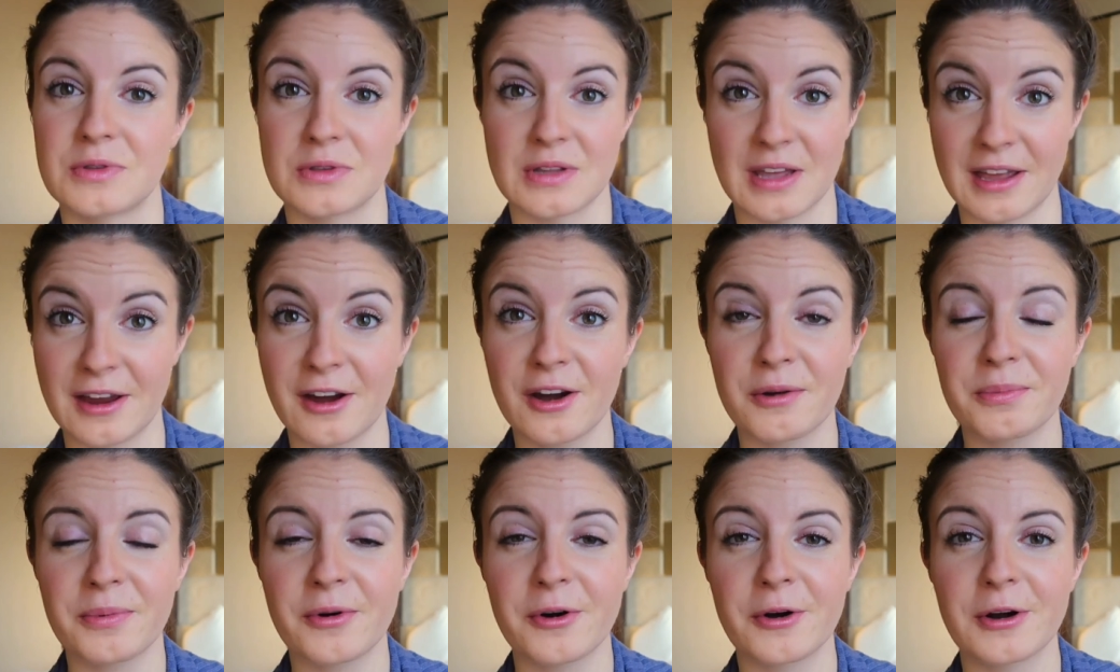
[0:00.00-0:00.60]
the
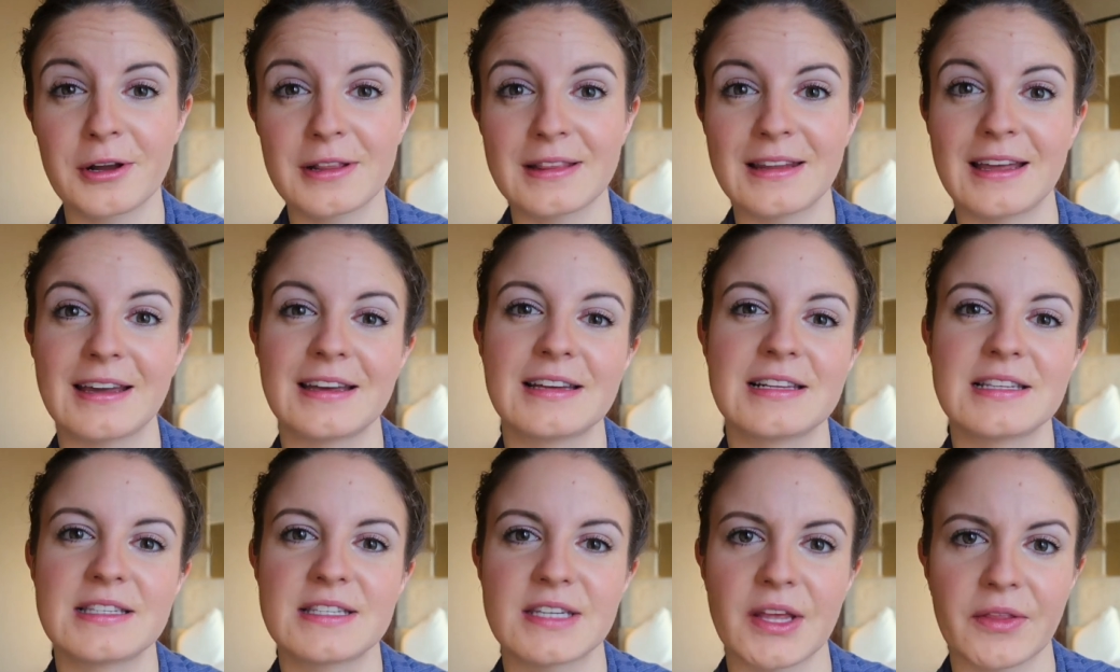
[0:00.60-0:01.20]
airport,
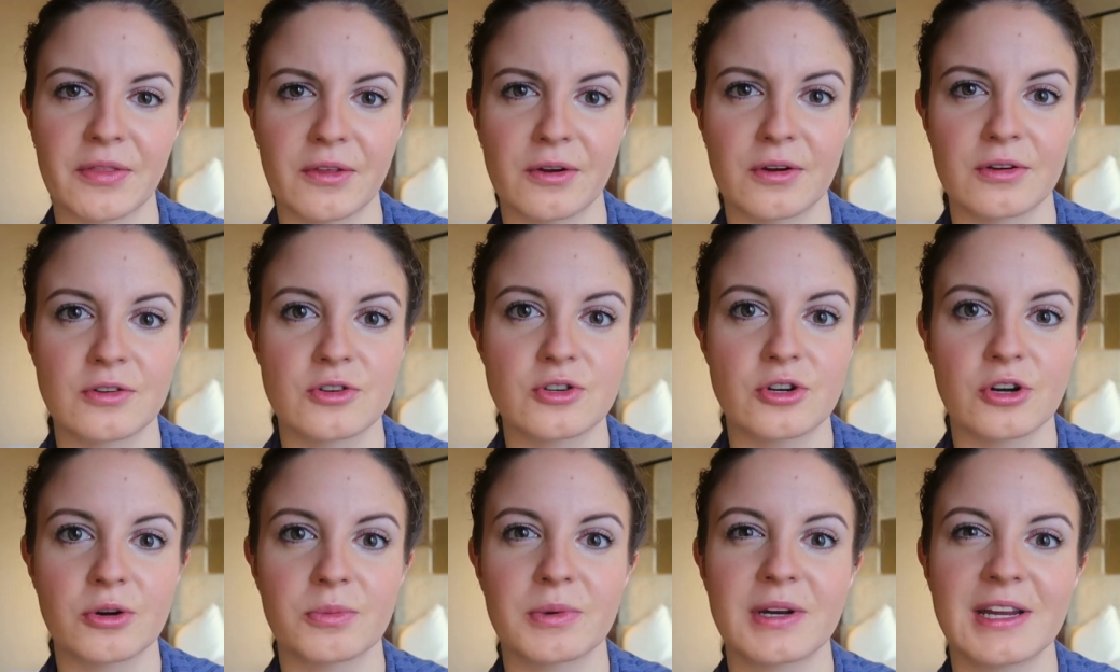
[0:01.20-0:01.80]
like in
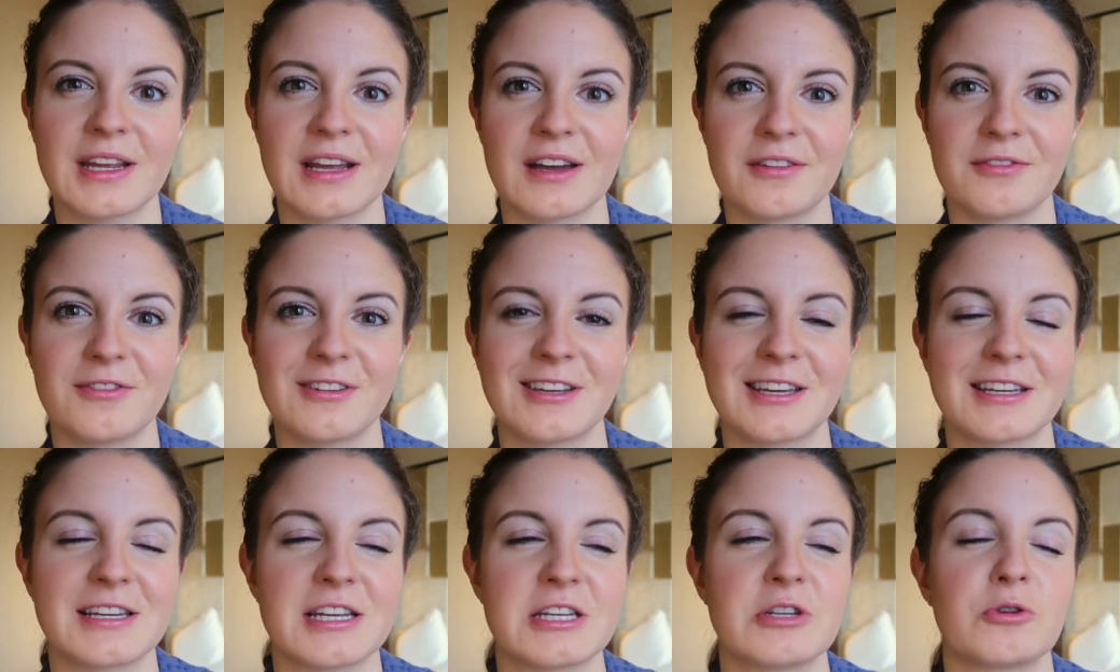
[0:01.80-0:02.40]
southern Germany, I
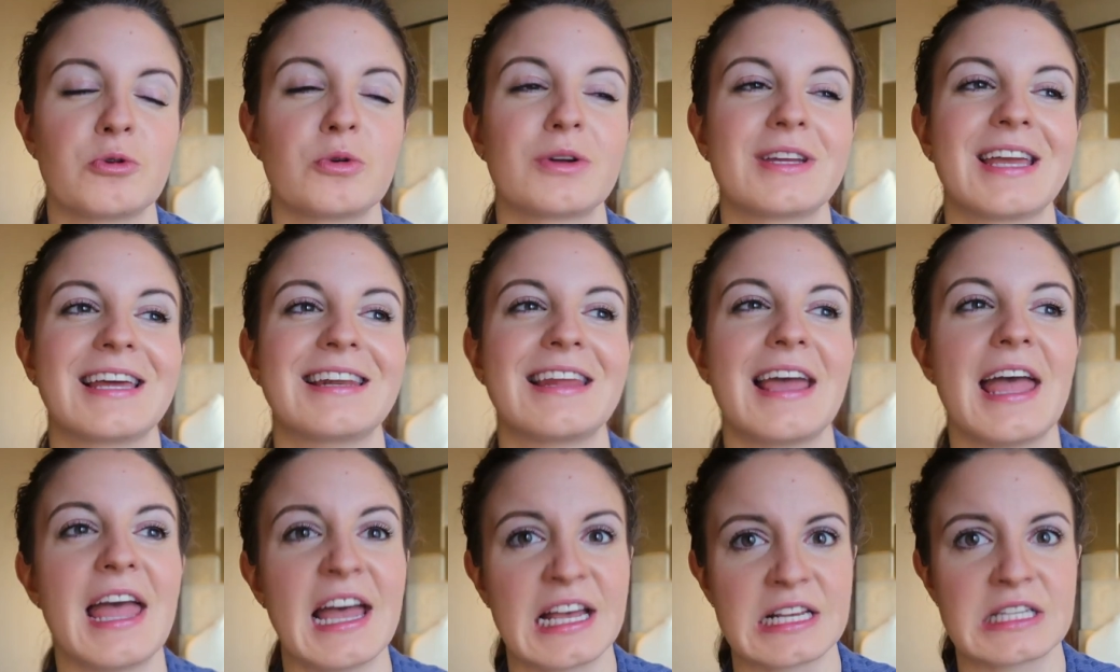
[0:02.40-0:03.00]
feel like they don't
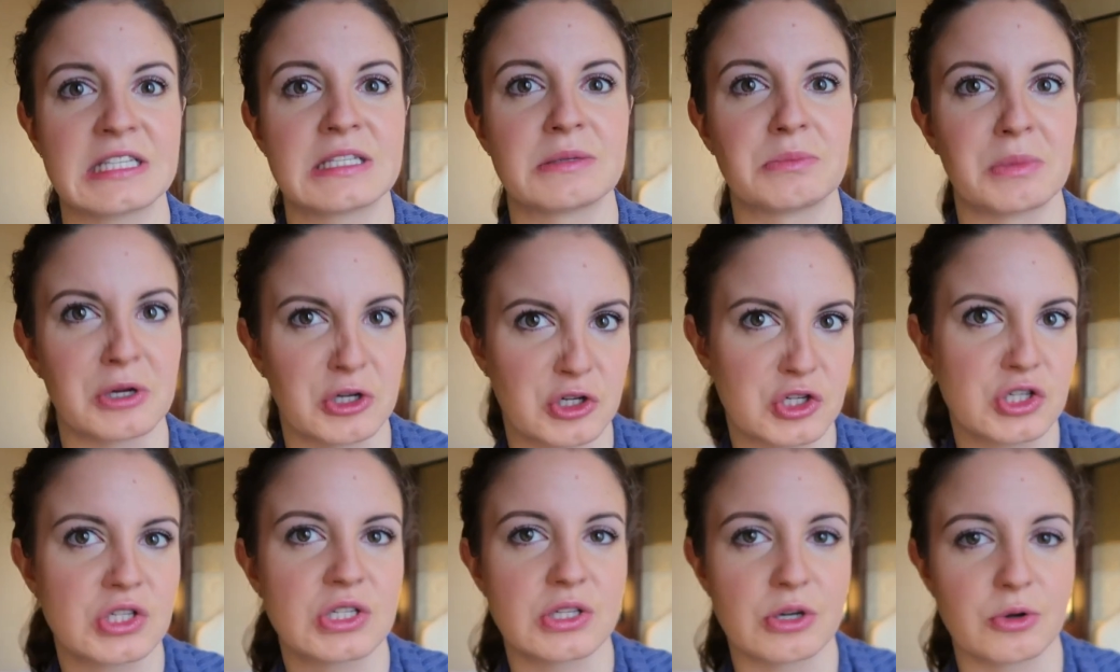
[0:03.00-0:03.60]
get as
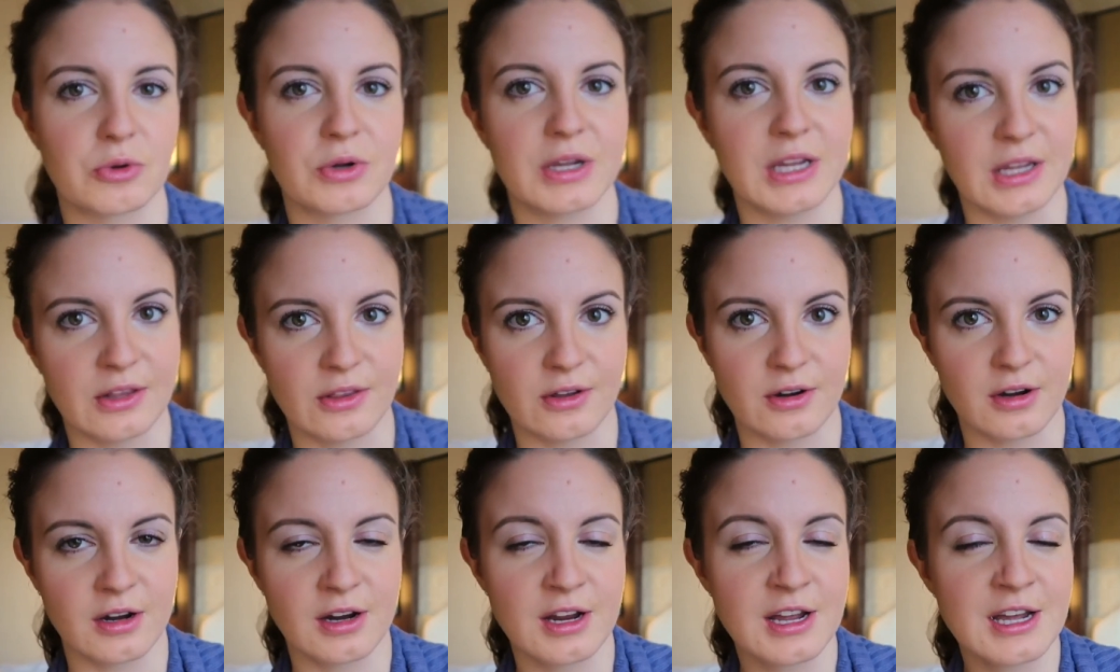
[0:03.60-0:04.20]
much snow
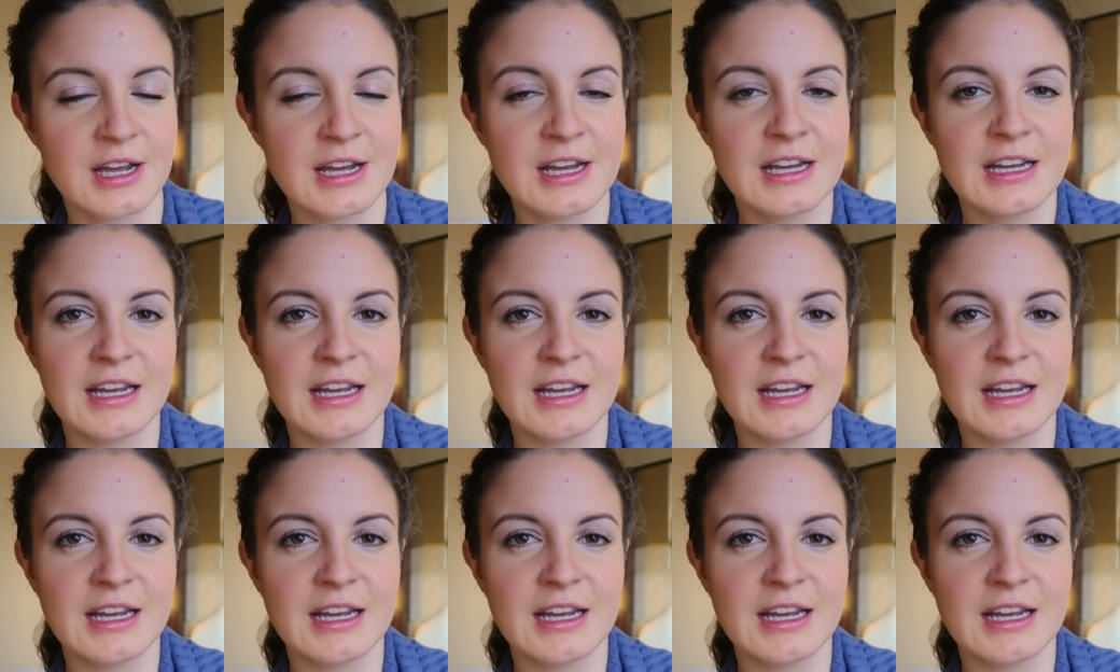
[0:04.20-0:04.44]
either.